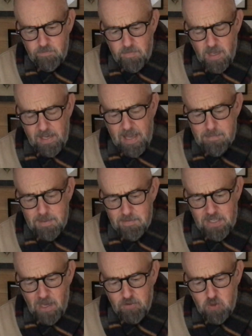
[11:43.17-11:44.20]
He kept
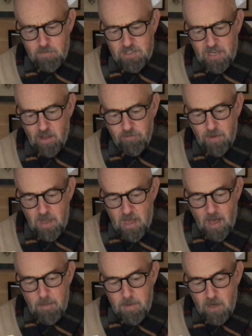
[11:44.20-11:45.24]
himself to himself,
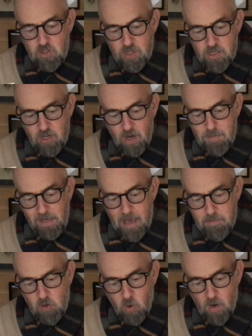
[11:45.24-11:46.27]
and most of the time he
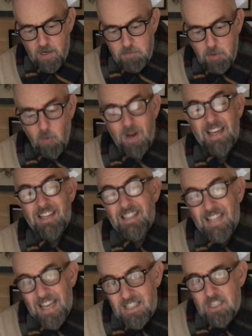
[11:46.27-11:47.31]
kept quiet, but when he
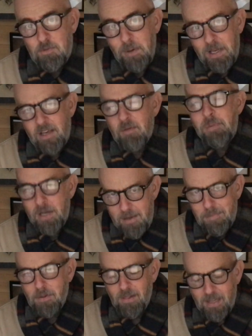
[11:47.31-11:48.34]
did speak,
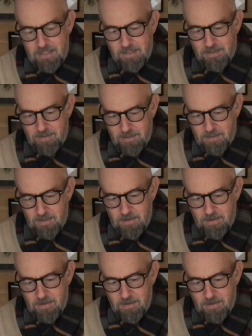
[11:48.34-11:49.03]
people listened.